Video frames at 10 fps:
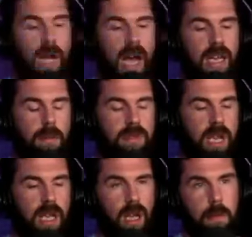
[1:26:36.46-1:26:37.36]
i end up
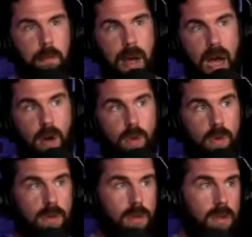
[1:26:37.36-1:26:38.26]
taking about
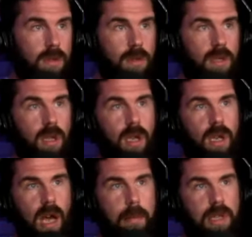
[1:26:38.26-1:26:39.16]
mm,
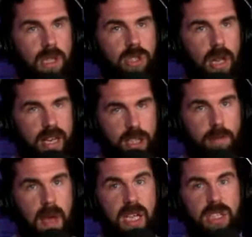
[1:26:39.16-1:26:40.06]
I mean, there's a lot of
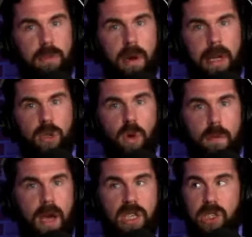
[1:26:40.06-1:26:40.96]
spacing, but about 20
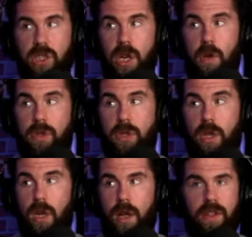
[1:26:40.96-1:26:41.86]
pages of notes.
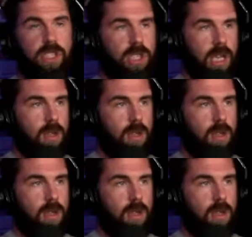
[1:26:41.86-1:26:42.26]
Mm-hmm. This is like